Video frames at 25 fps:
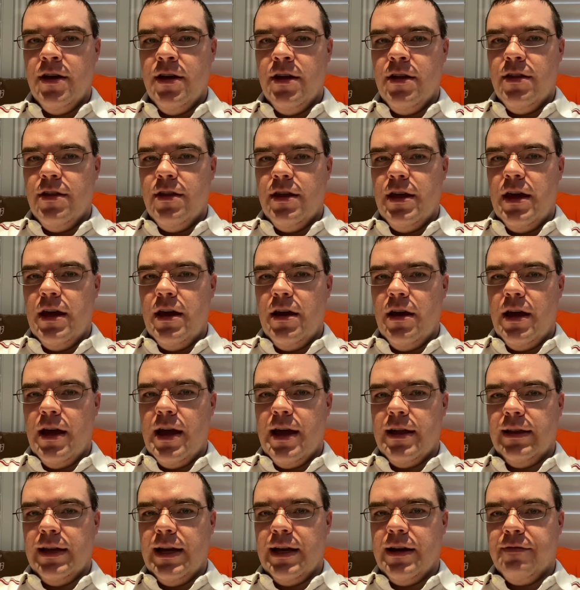The
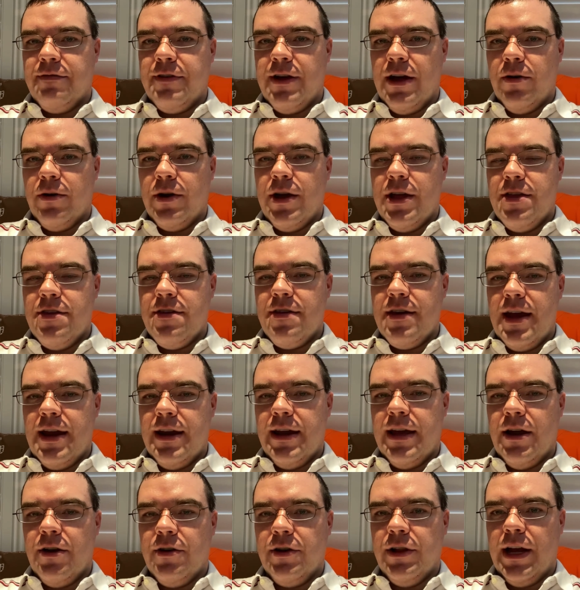Atlanta Falcons
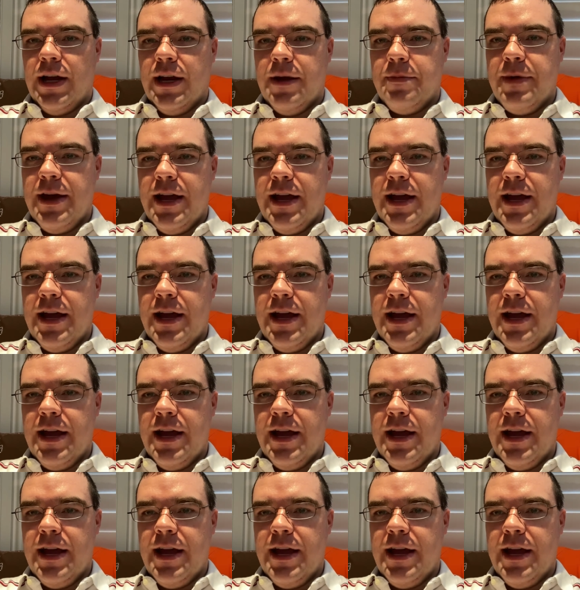and Carolina